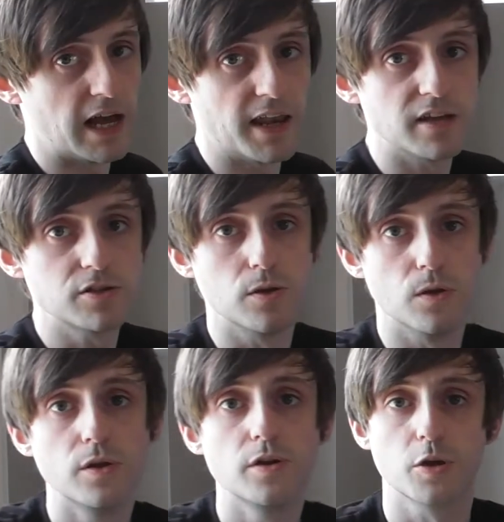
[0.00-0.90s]
an
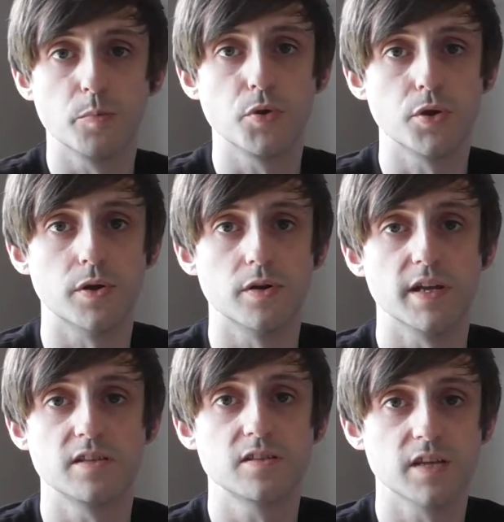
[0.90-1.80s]
actual computer.
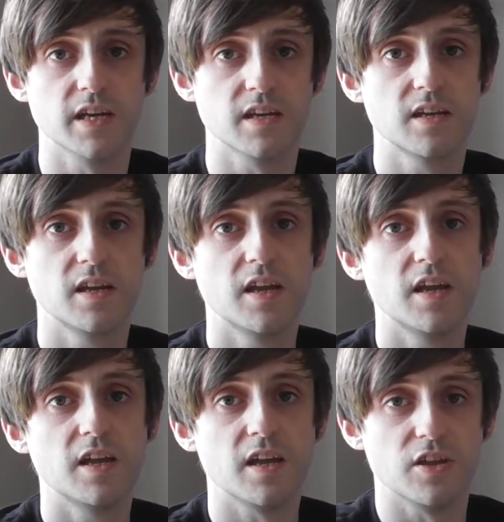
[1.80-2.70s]
It's like
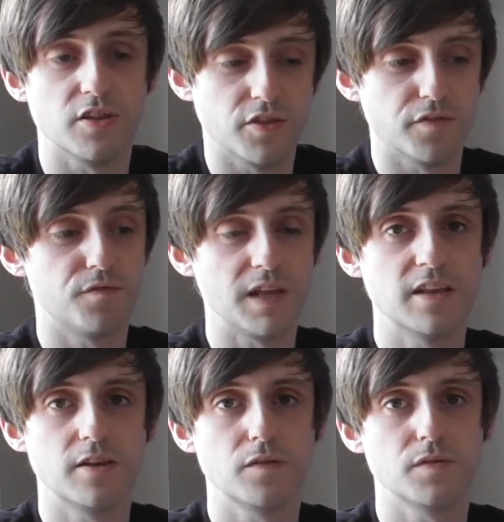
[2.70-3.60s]
the
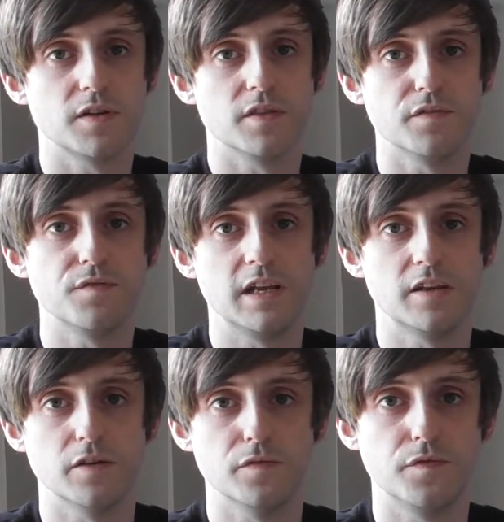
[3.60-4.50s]
feeling of it, the
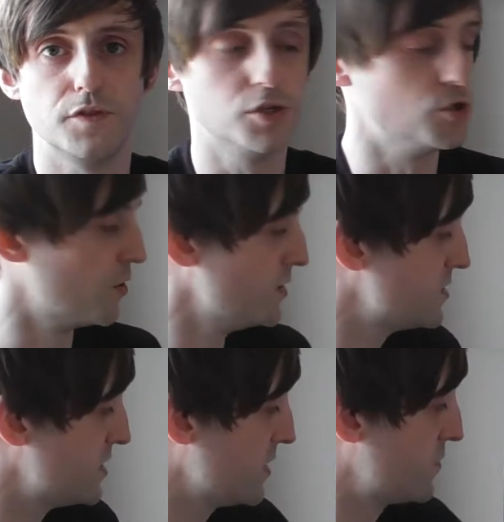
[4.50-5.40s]
feeling of the
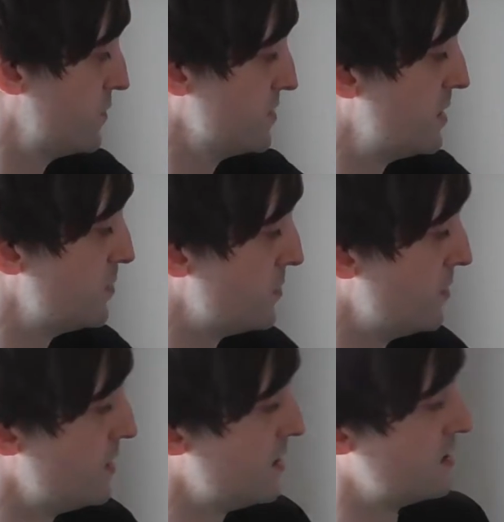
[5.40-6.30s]
joystick, for
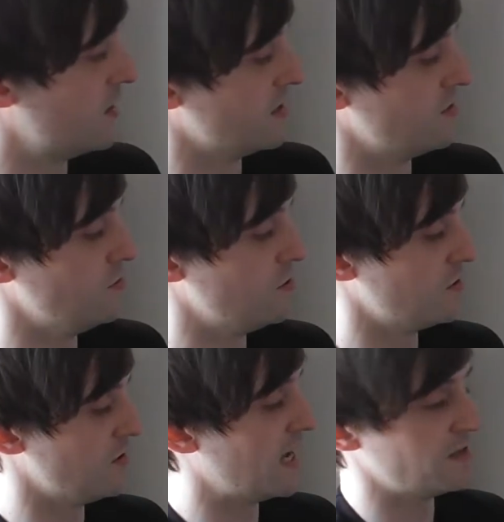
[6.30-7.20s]
example. Like you
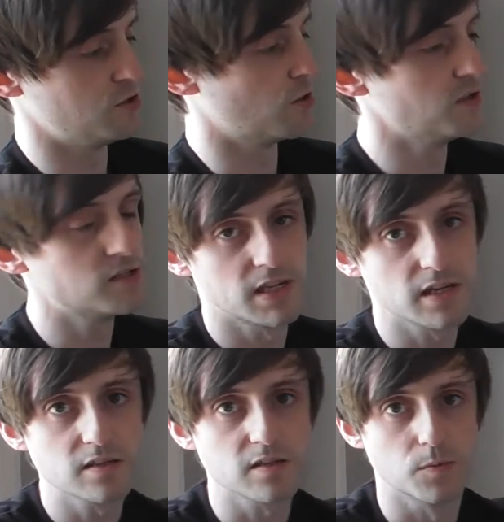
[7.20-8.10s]
can get
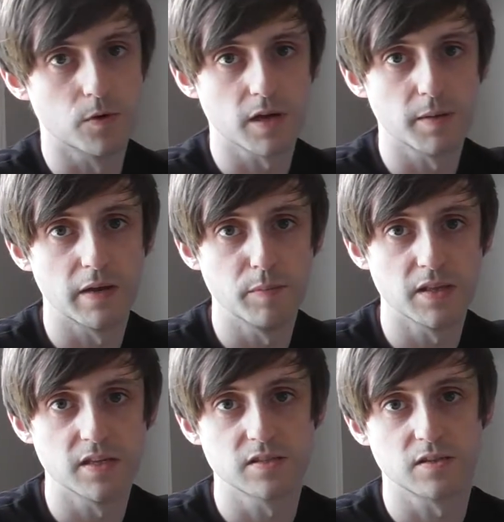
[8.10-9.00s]
joysticks that work. I, I
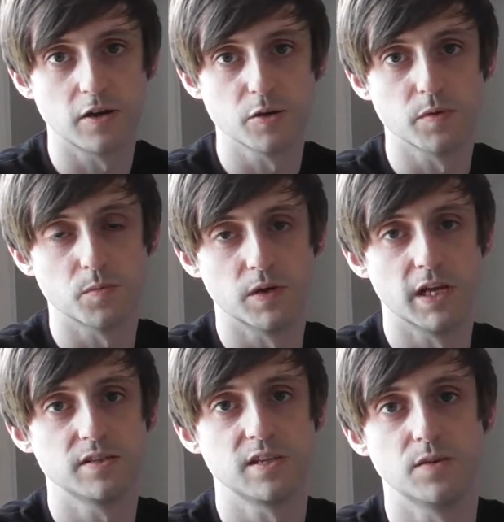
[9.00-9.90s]
made this argument when
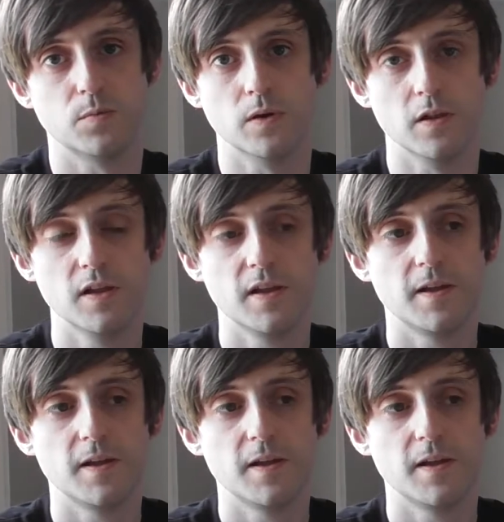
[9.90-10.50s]
I said, well,